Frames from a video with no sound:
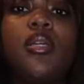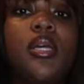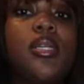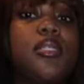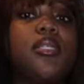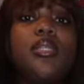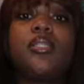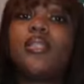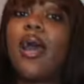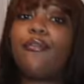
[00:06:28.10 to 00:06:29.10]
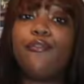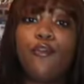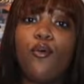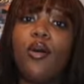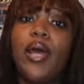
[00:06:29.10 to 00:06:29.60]
It's, it's that
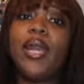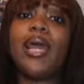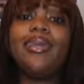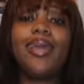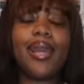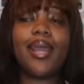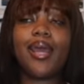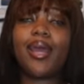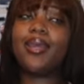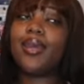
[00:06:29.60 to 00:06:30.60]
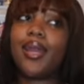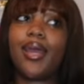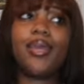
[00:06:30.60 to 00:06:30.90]
full and I get it. I get it.